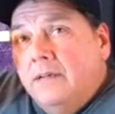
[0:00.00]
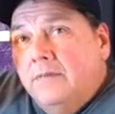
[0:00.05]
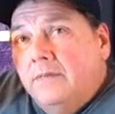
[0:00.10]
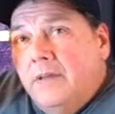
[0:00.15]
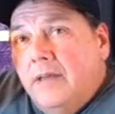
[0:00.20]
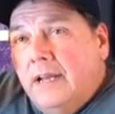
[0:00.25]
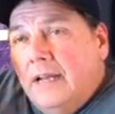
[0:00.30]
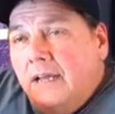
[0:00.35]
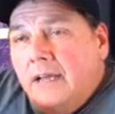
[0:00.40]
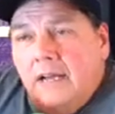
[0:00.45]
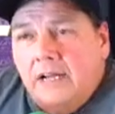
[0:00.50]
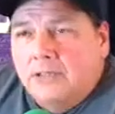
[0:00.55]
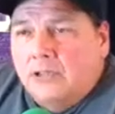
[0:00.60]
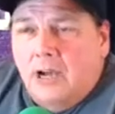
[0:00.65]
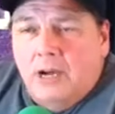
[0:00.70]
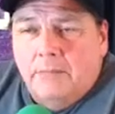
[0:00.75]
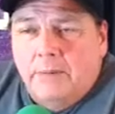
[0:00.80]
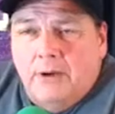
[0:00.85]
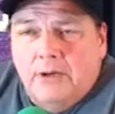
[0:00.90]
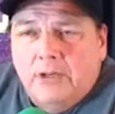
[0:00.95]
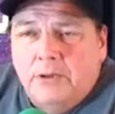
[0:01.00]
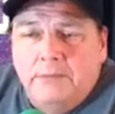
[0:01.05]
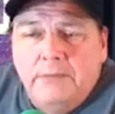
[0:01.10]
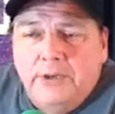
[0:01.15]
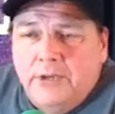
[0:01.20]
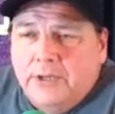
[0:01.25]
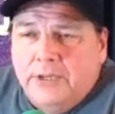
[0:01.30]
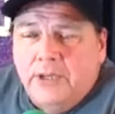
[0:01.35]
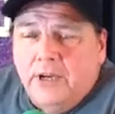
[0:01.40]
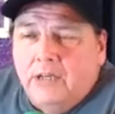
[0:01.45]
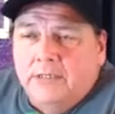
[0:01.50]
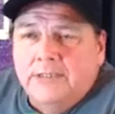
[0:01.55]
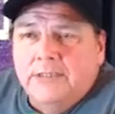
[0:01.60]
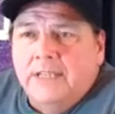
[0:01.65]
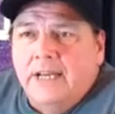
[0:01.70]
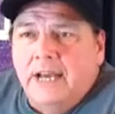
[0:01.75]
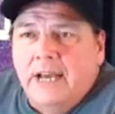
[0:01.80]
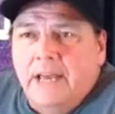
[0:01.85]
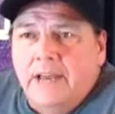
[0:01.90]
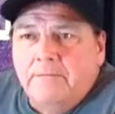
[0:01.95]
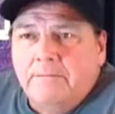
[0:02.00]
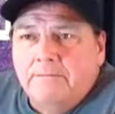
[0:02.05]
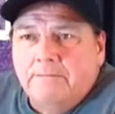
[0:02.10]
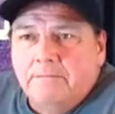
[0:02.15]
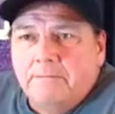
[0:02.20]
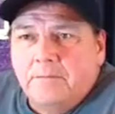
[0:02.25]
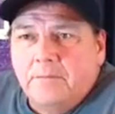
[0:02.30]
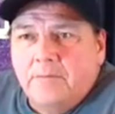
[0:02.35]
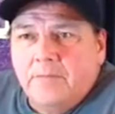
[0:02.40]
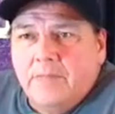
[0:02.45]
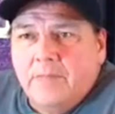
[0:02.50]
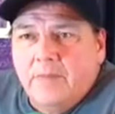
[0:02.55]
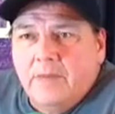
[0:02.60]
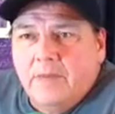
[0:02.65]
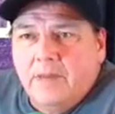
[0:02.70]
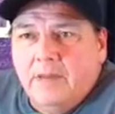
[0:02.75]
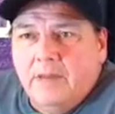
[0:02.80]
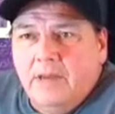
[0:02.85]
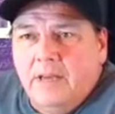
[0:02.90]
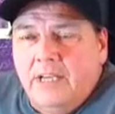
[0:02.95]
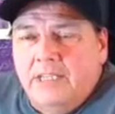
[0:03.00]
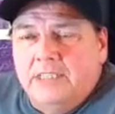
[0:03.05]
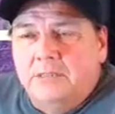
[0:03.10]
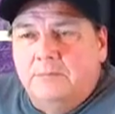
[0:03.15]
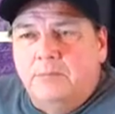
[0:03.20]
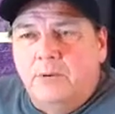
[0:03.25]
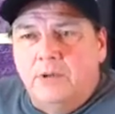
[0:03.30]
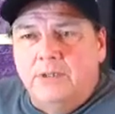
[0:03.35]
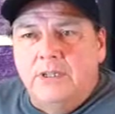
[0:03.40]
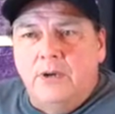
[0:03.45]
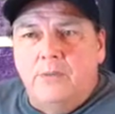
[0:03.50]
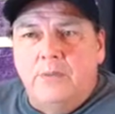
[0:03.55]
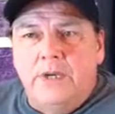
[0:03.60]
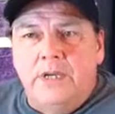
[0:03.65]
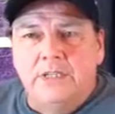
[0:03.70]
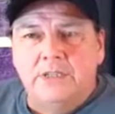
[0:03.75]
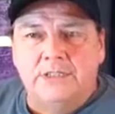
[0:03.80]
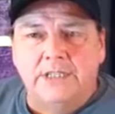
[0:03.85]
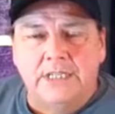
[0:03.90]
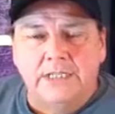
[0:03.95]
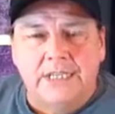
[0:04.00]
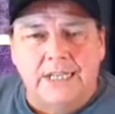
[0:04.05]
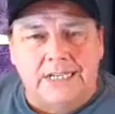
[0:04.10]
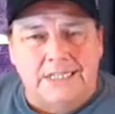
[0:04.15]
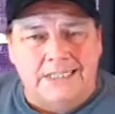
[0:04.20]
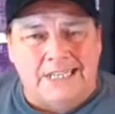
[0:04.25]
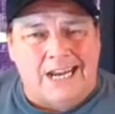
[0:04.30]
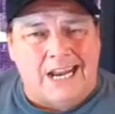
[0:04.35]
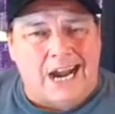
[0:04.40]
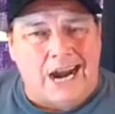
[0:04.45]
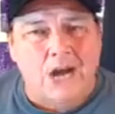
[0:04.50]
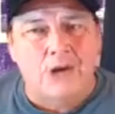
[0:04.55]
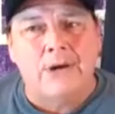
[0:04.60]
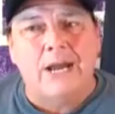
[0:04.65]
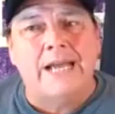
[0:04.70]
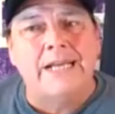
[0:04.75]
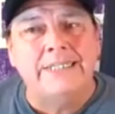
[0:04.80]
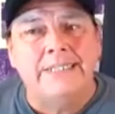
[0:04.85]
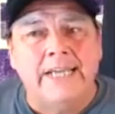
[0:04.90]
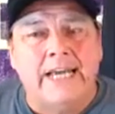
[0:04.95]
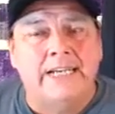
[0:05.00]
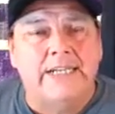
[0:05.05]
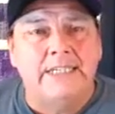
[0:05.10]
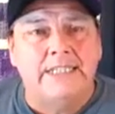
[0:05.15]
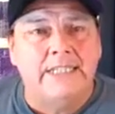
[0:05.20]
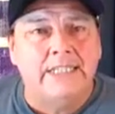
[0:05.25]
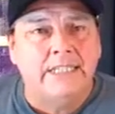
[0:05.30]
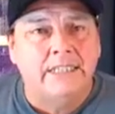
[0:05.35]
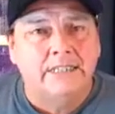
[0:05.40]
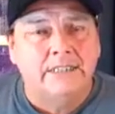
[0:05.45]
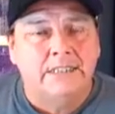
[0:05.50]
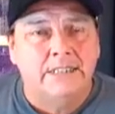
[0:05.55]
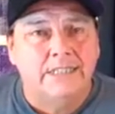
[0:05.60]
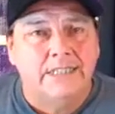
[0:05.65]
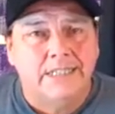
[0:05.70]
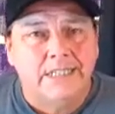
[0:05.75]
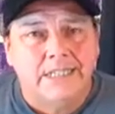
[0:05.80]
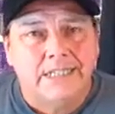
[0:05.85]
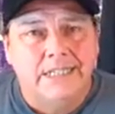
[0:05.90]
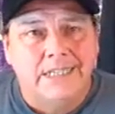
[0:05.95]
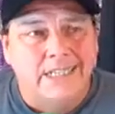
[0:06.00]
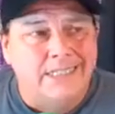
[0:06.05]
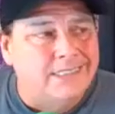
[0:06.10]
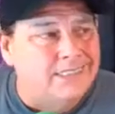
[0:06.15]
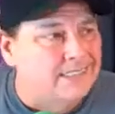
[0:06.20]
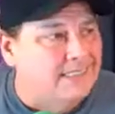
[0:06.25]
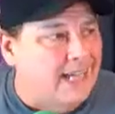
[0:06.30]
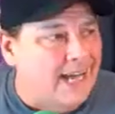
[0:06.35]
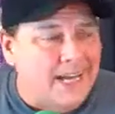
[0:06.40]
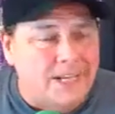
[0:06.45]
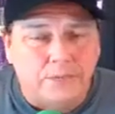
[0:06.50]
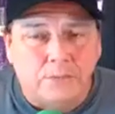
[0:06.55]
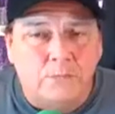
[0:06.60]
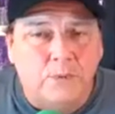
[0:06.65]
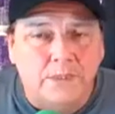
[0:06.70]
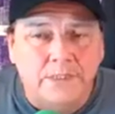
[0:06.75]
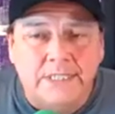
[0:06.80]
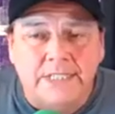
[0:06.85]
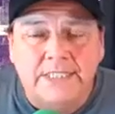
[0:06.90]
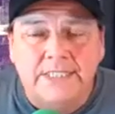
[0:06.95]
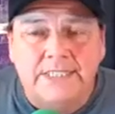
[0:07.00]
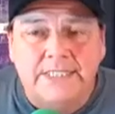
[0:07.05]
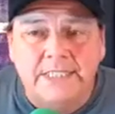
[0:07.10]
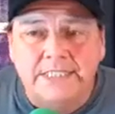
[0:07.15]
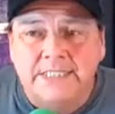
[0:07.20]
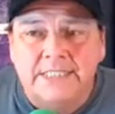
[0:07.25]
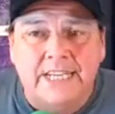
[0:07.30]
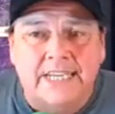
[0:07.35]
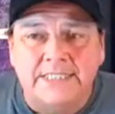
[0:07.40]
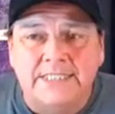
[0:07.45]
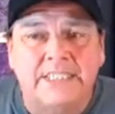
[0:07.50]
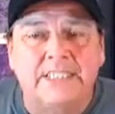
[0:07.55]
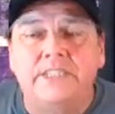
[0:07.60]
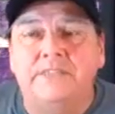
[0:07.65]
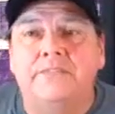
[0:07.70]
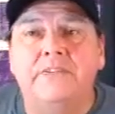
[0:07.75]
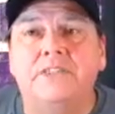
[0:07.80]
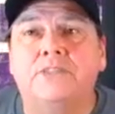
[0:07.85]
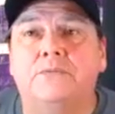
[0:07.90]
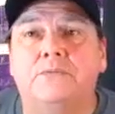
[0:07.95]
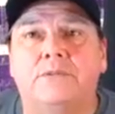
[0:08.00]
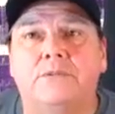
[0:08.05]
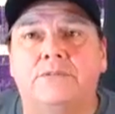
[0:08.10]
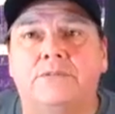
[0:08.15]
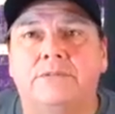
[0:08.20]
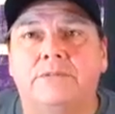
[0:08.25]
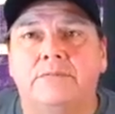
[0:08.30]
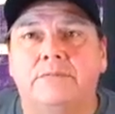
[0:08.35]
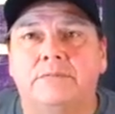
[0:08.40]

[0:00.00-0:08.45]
and I talk about community all the time, it's important that we understand that our identity is not one that exists as individuals.